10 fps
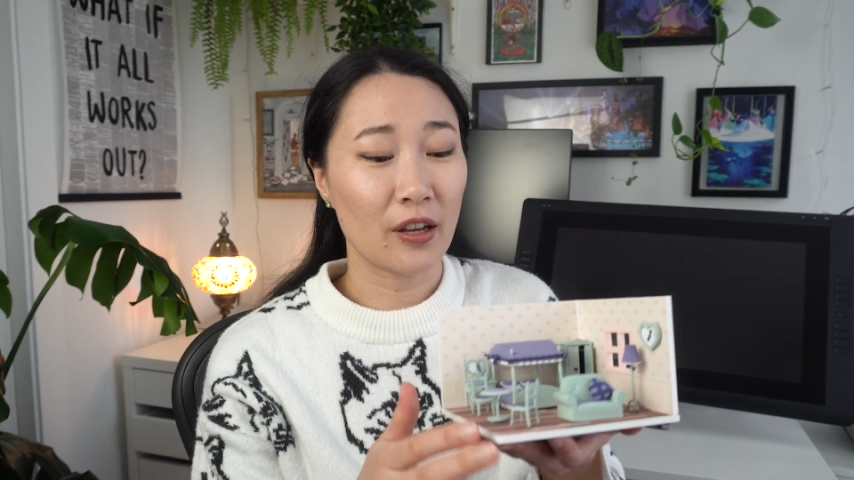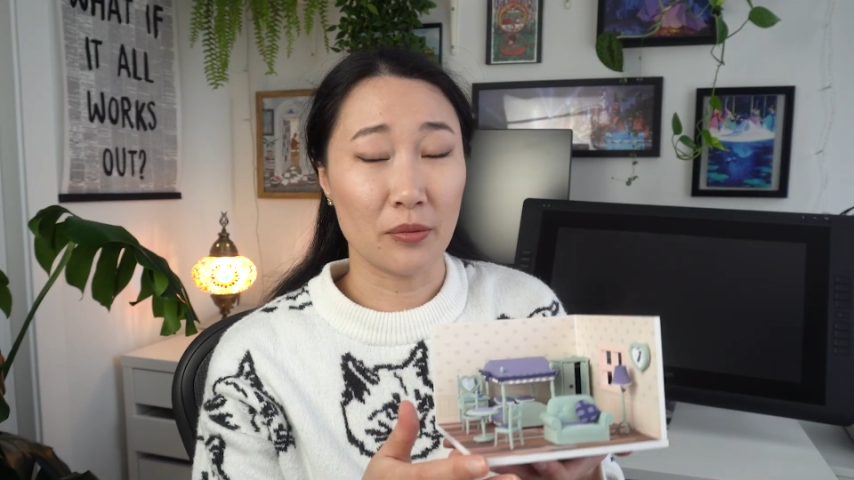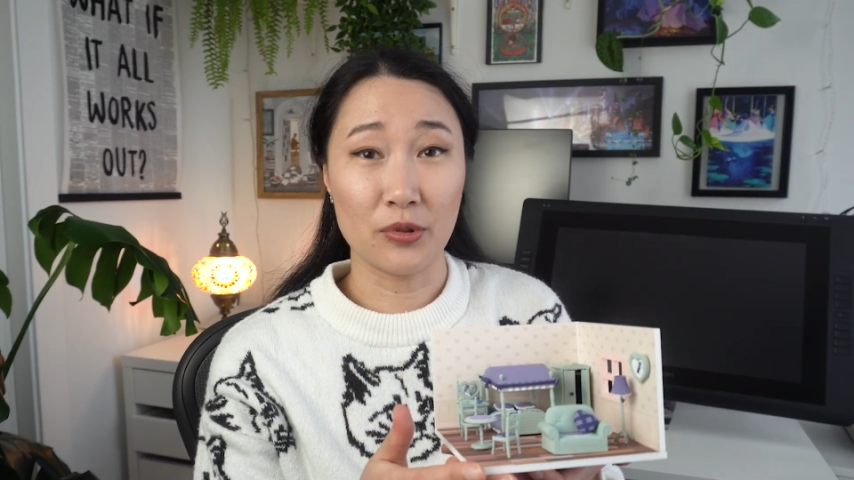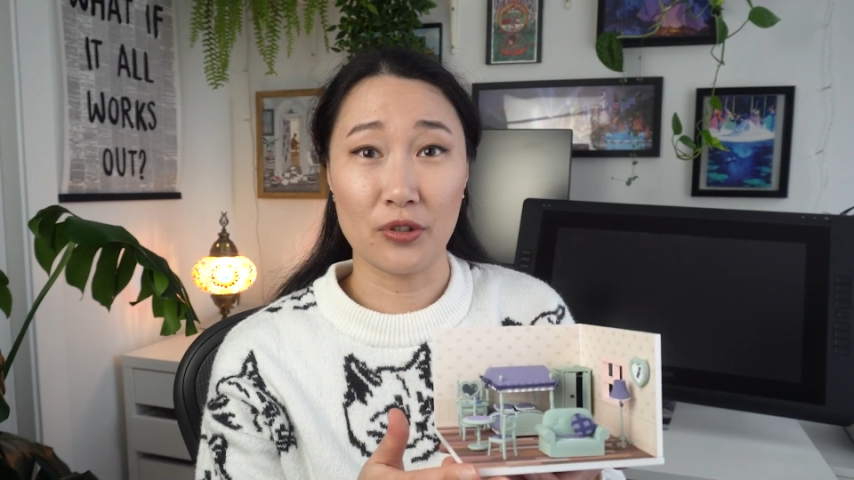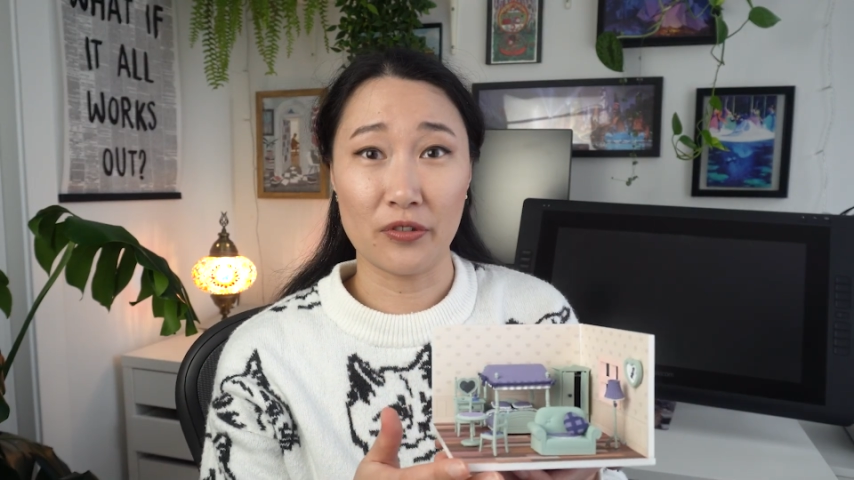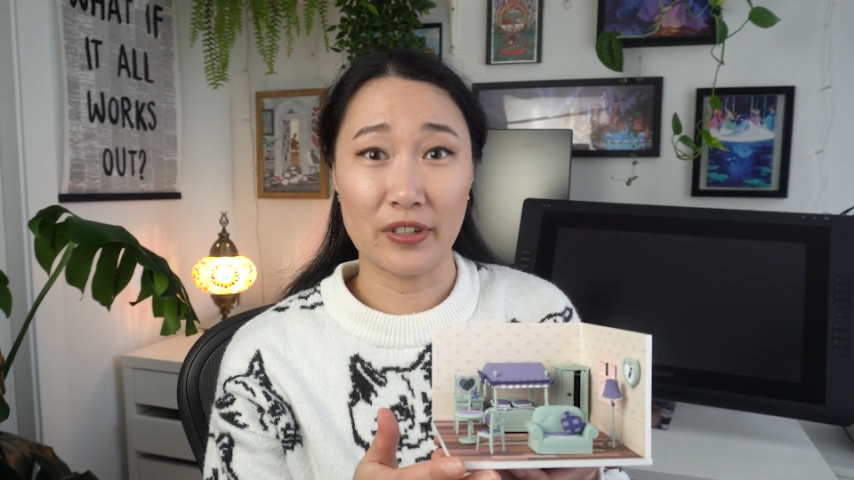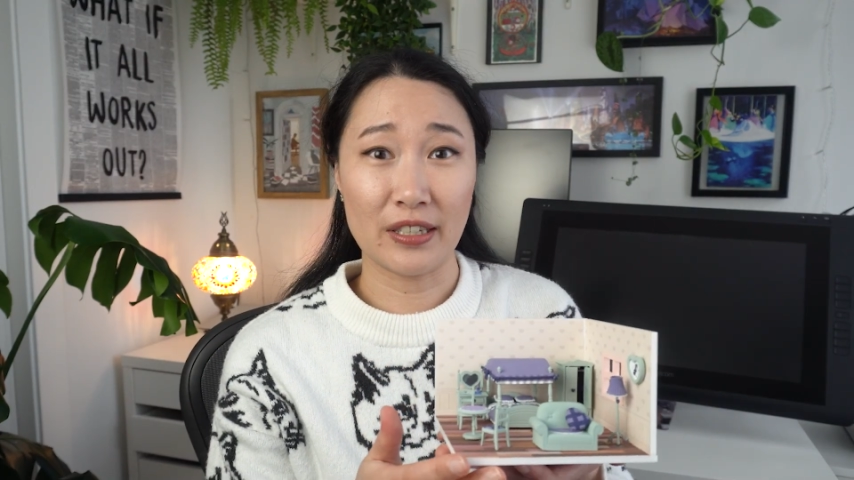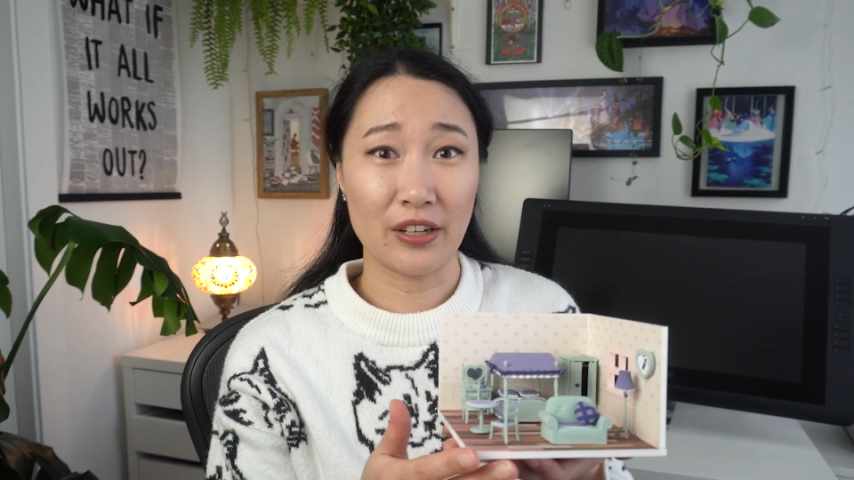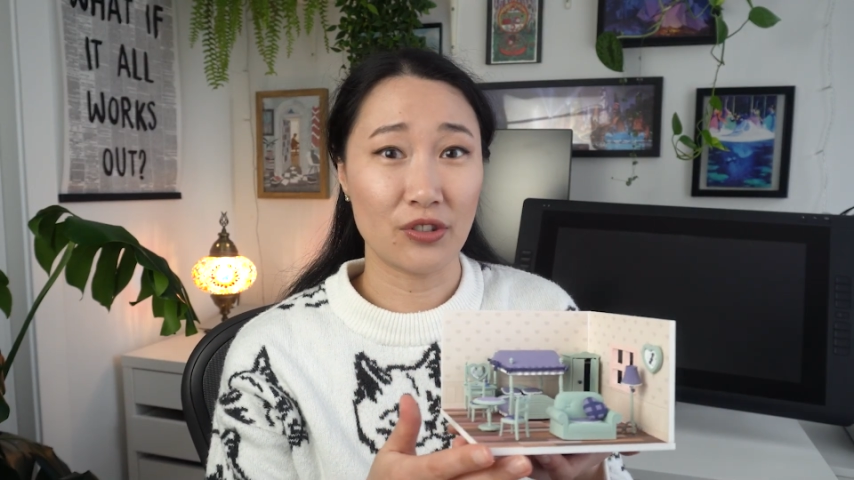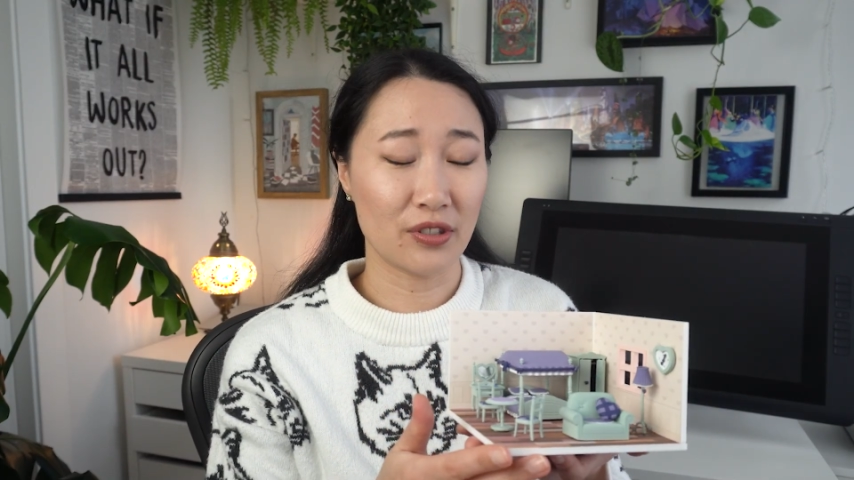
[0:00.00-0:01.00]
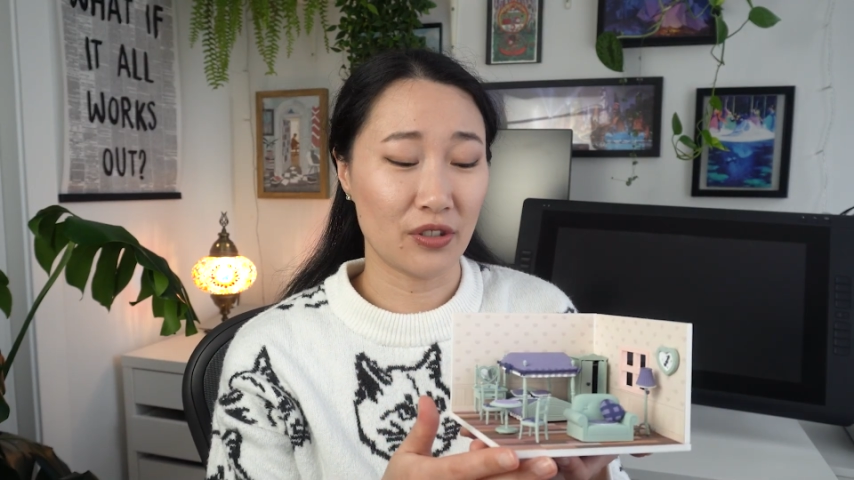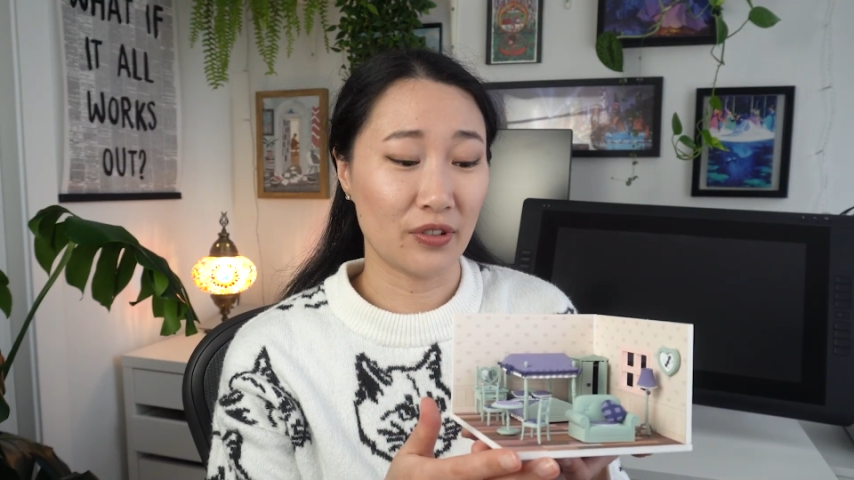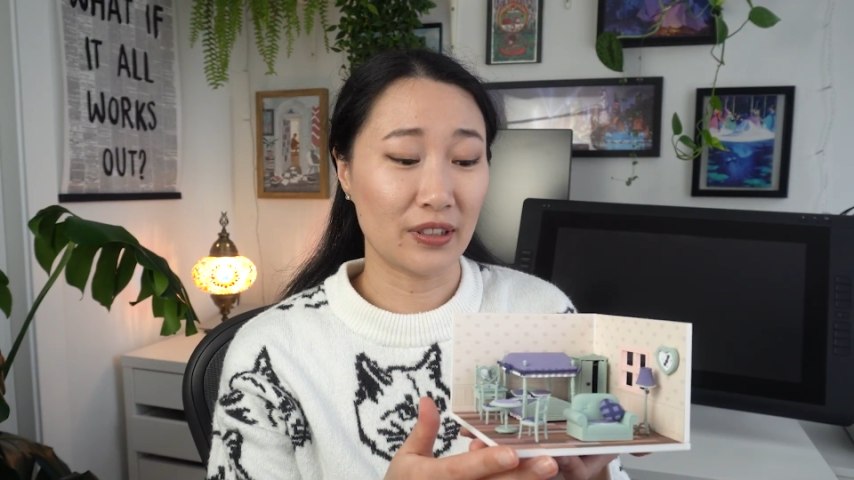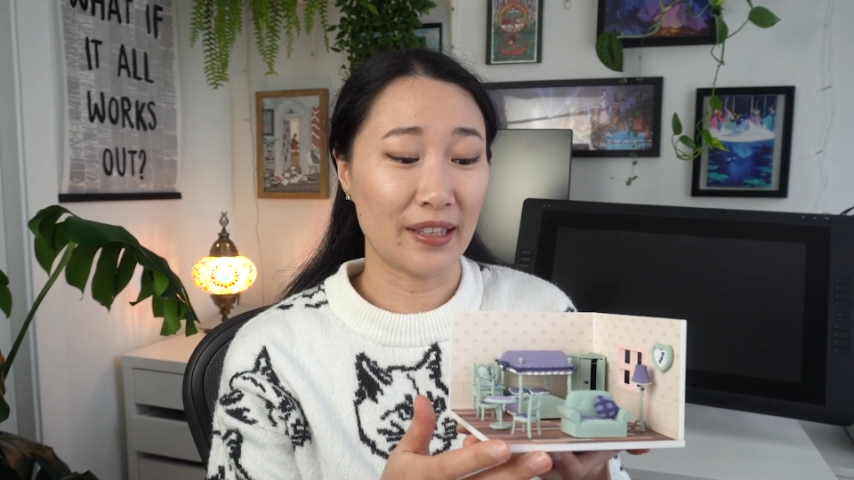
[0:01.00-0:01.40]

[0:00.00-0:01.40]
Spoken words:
observe it under different